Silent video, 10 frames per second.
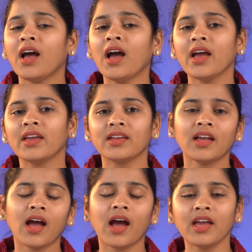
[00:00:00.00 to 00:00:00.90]
Hi,
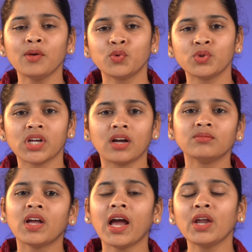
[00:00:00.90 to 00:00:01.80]
I am Pooja
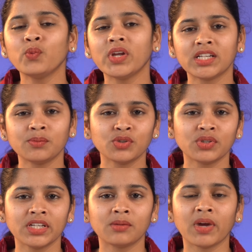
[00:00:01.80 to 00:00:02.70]
and welcome to
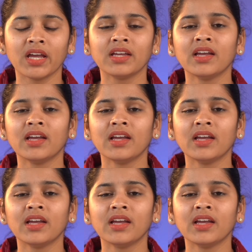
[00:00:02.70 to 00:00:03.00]
Clearbuy.